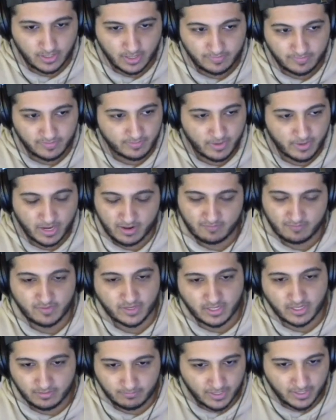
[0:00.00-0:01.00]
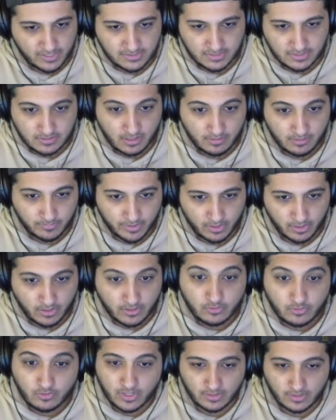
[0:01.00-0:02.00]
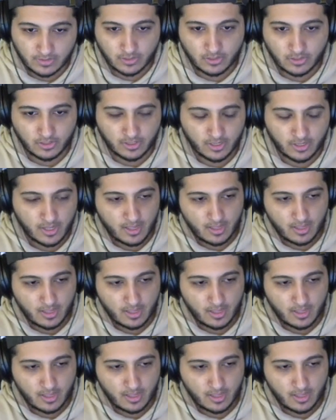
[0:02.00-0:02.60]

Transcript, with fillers: and they might have like an amazing thumbnail and you can learn,